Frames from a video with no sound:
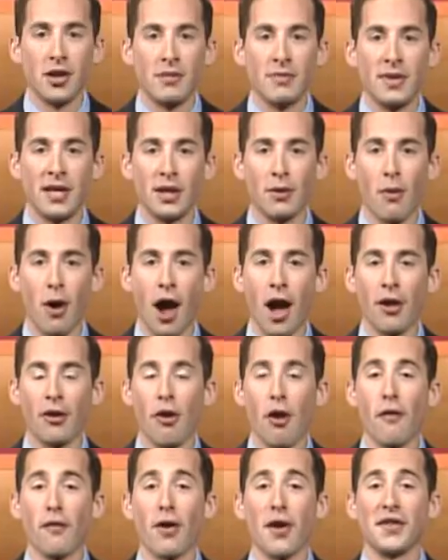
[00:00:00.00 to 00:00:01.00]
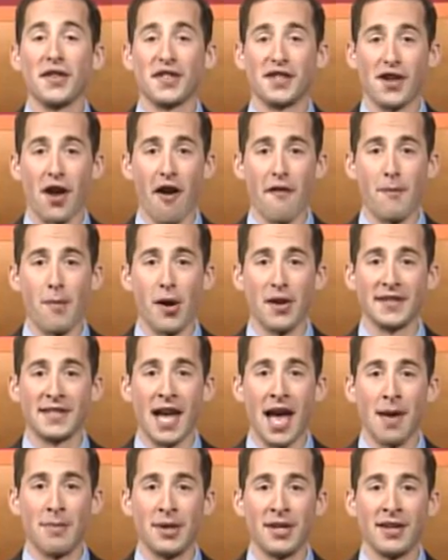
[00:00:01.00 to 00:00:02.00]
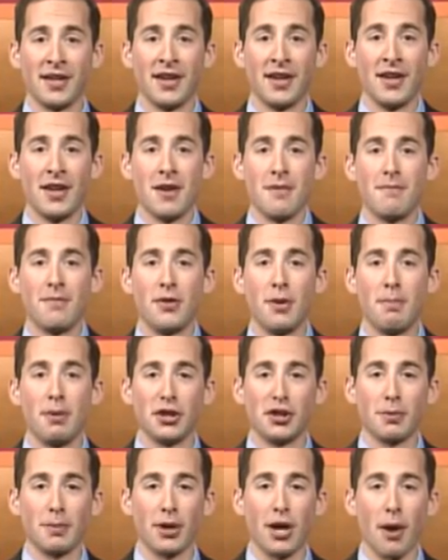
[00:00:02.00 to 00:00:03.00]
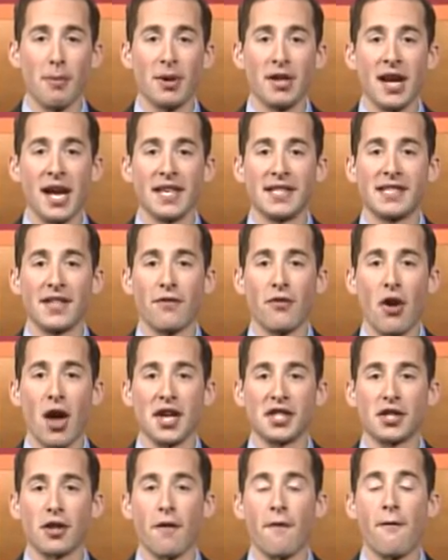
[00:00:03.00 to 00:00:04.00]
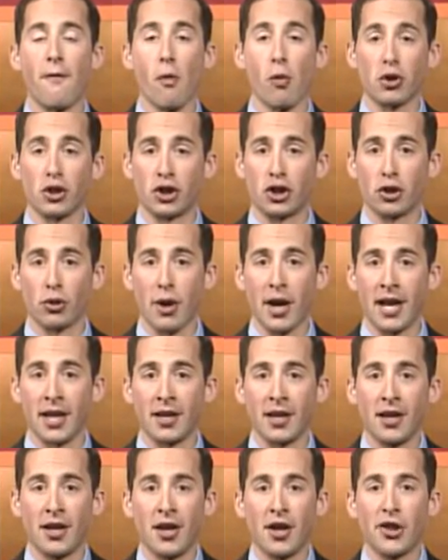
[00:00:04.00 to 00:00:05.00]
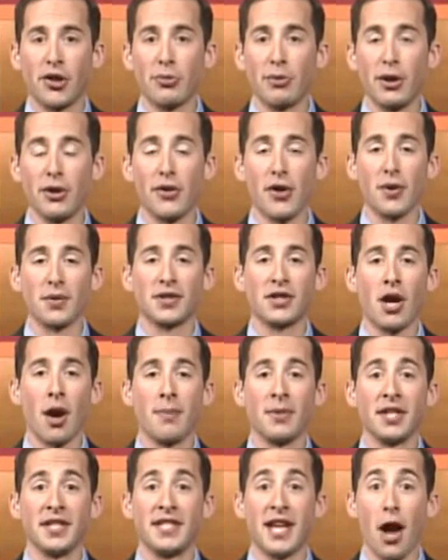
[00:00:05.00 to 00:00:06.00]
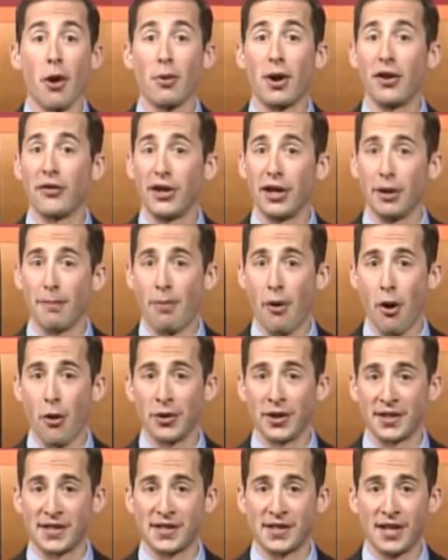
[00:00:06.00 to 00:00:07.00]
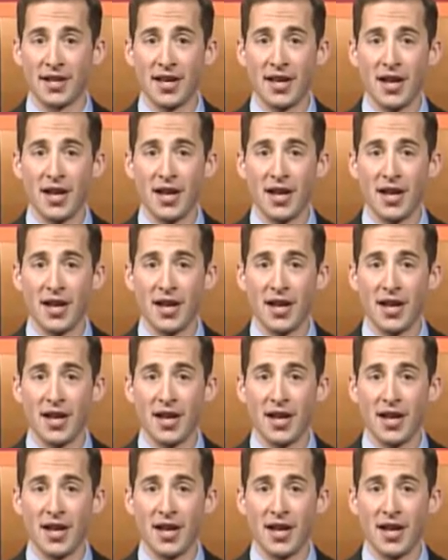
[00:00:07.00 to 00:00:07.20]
Meanwhile, over on the softball diamond, the Bishop Montgomery Knights have lost 4 straight, 3 of those coming to Delray League opponents.